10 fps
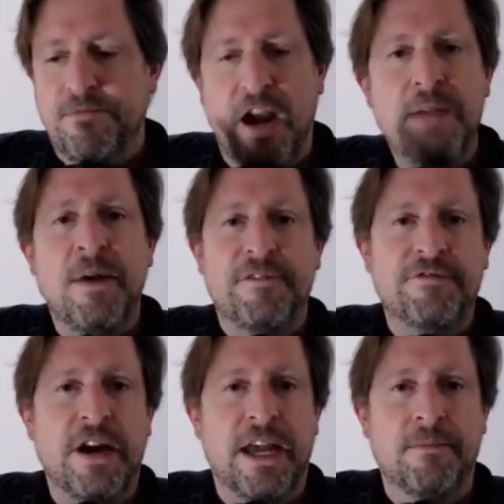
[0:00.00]
frame by
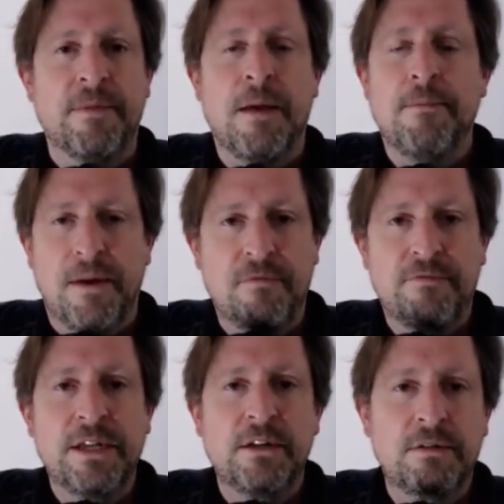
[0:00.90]
frame, a
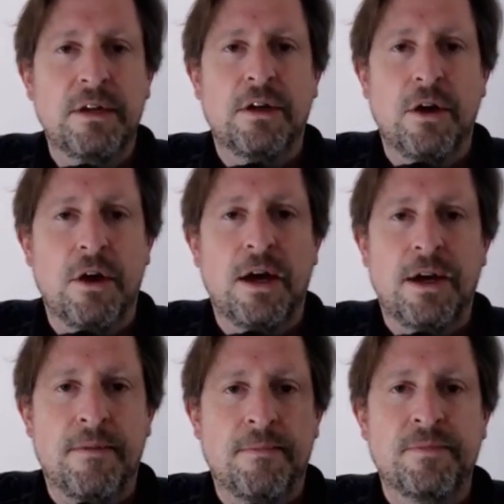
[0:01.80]
real
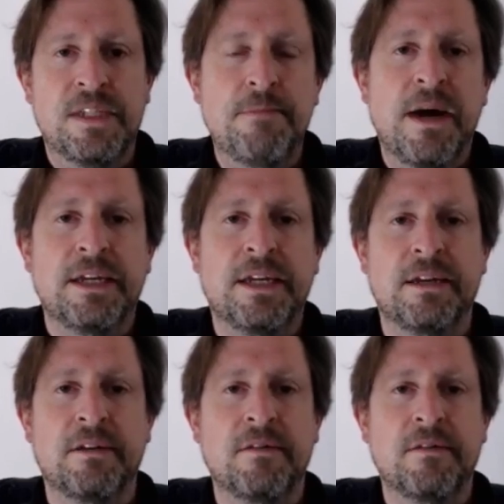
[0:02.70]

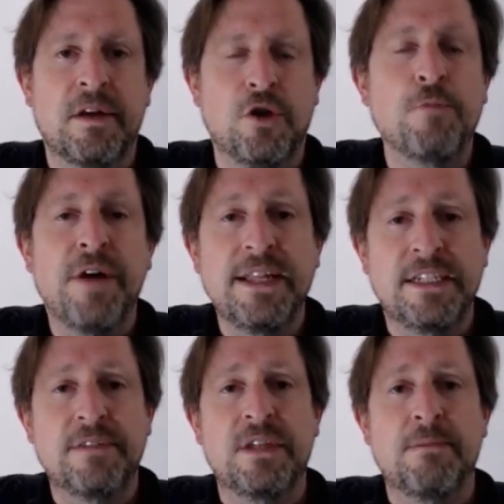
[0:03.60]
debunking, a
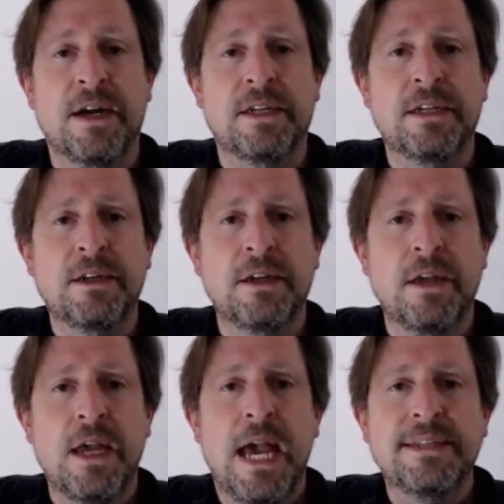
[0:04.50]
comprehensive debunking.
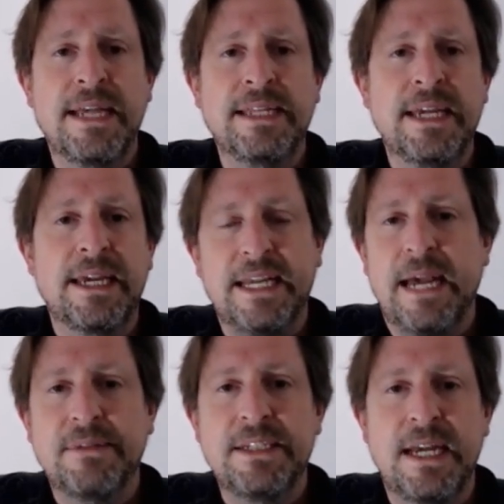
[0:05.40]
And Danny, that
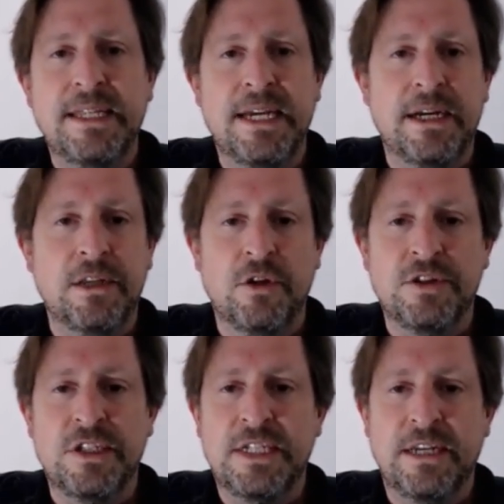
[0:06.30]
came to Danny Aiello's